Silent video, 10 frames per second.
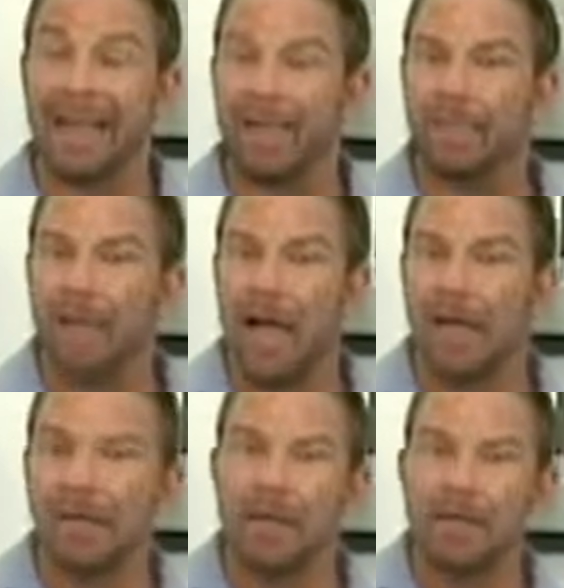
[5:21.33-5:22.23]
In
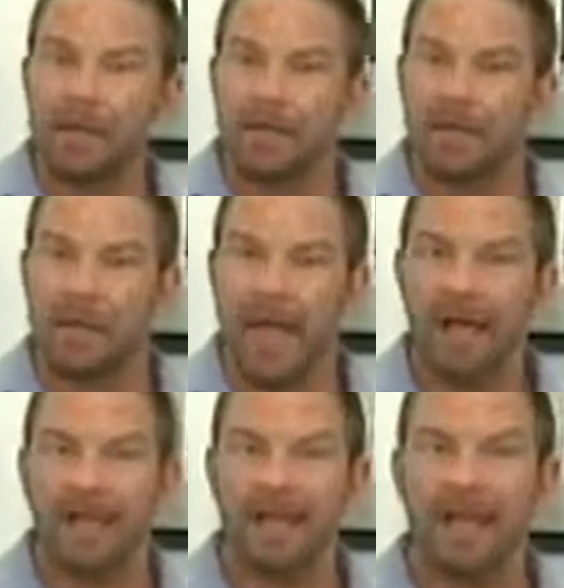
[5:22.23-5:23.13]
fact, the
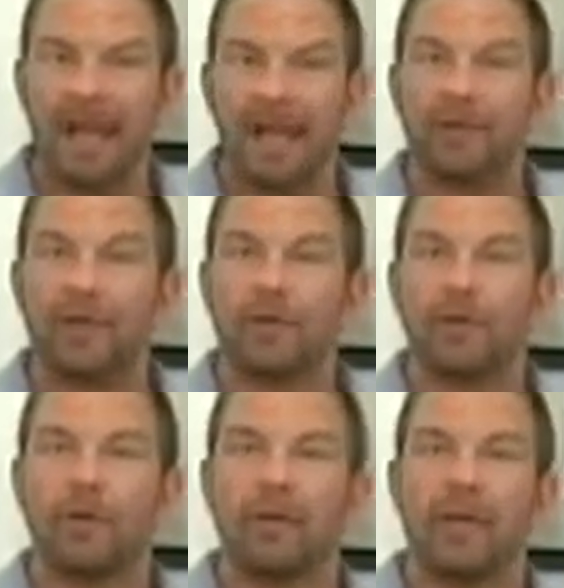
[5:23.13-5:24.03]
data they gathered
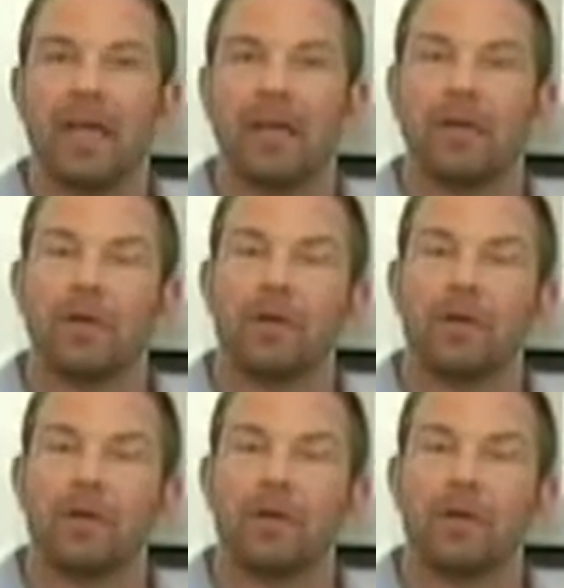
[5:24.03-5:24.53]
showed that